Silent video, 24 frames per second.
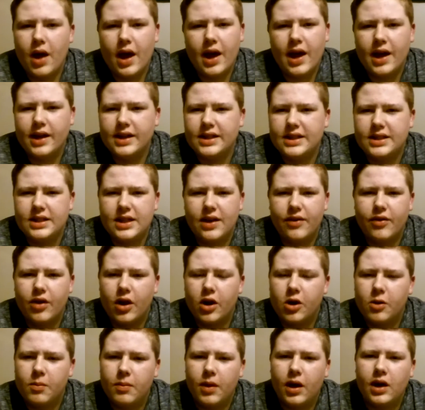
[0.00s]
I had
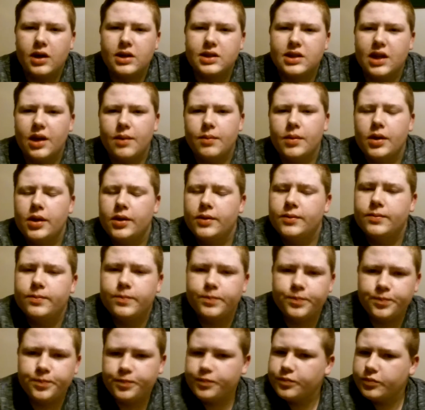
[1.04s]
$700, I mean,
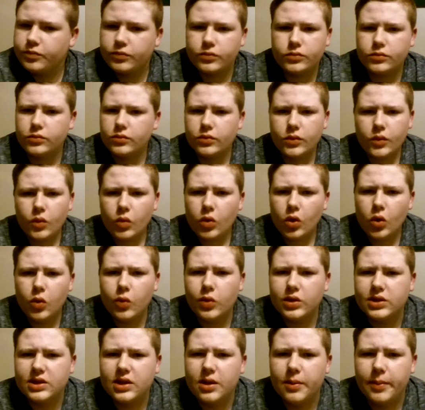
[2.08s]

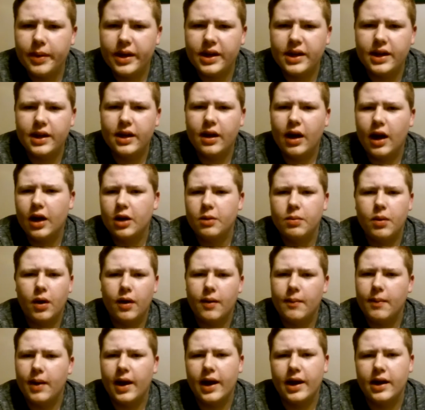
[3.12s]
wasn't a big deal, I could
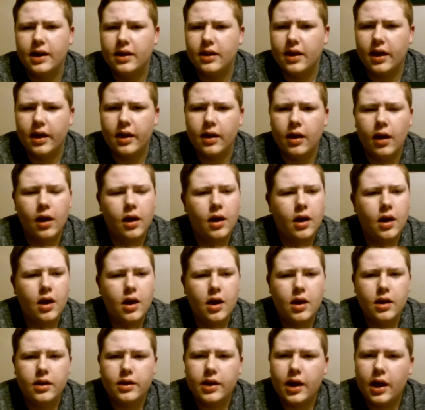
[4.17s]
probably buy anything
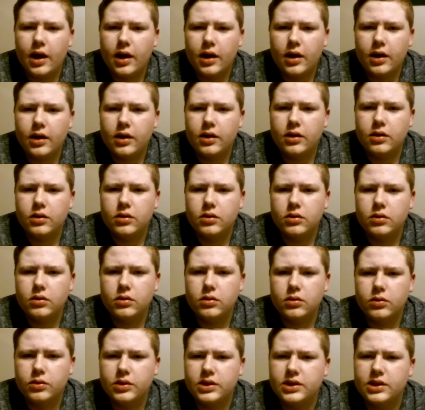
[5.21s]
that
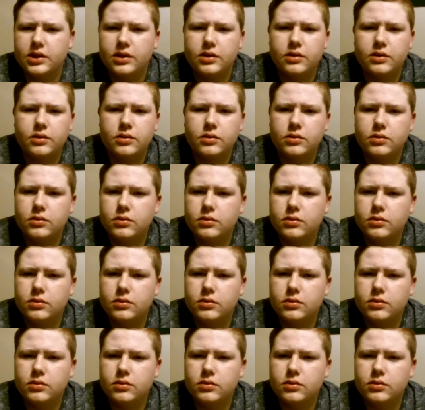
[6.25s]
was in